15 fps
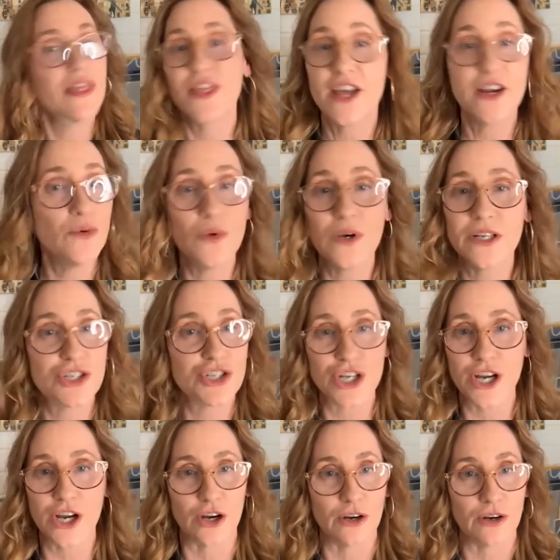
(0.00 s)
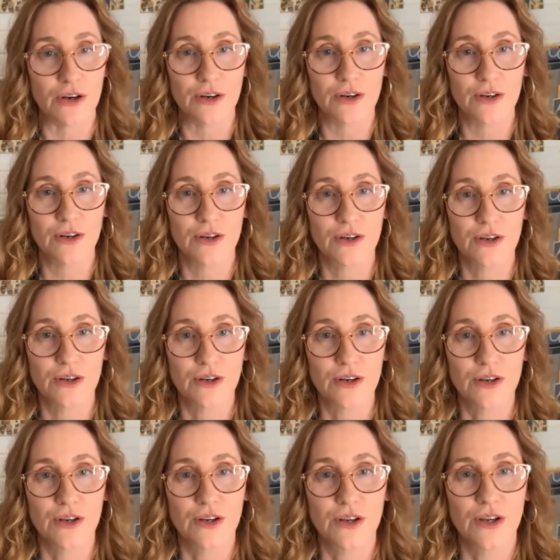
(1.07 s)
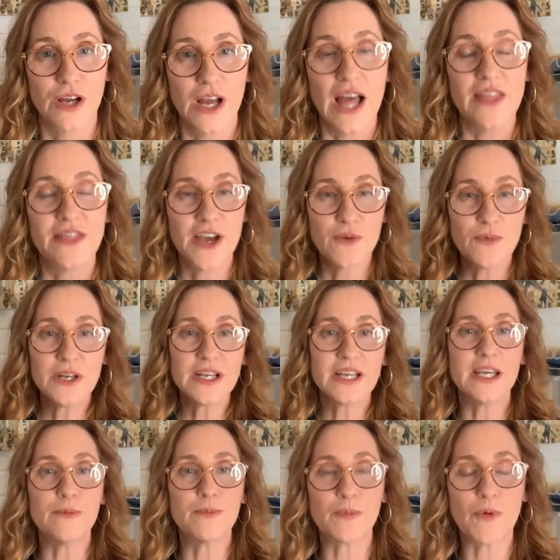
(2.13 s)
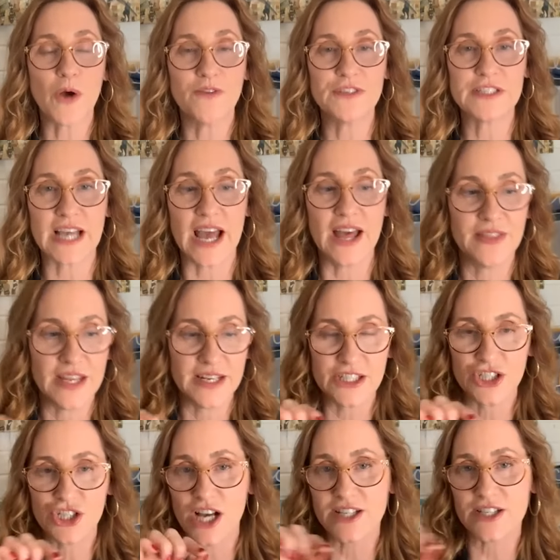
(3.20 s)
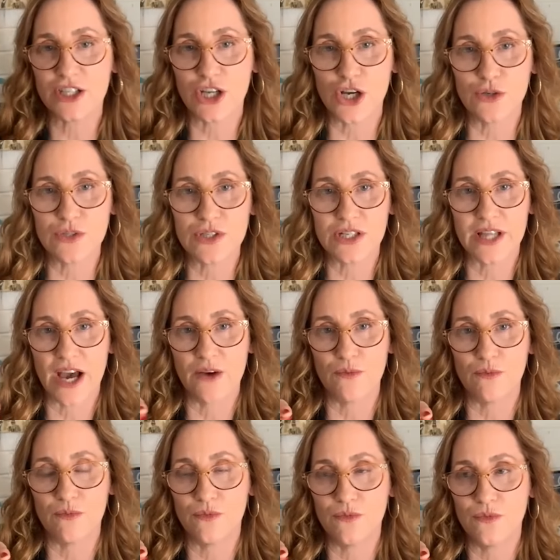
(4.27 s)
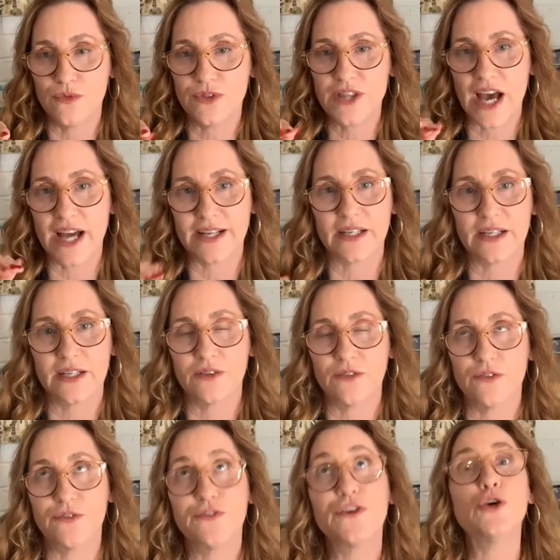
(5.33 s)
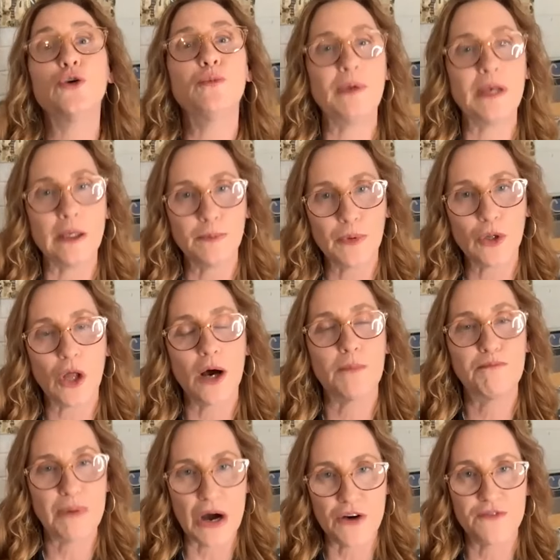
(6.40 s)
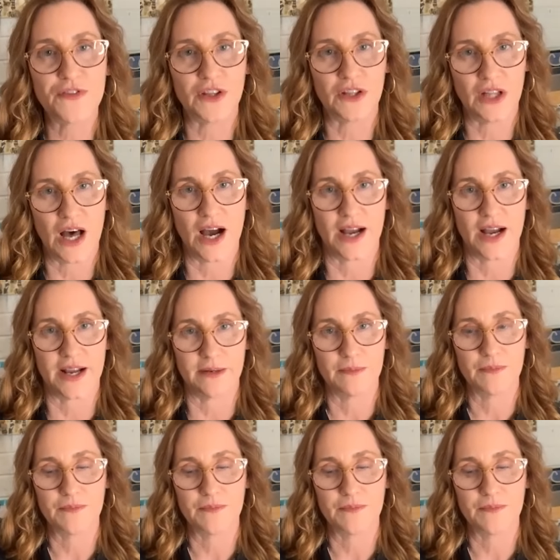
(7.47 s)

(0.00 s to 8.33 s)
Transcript: they don't want to share. Mm-mm. They want to keep the profits. And then it just goes to that, that, few people above the line.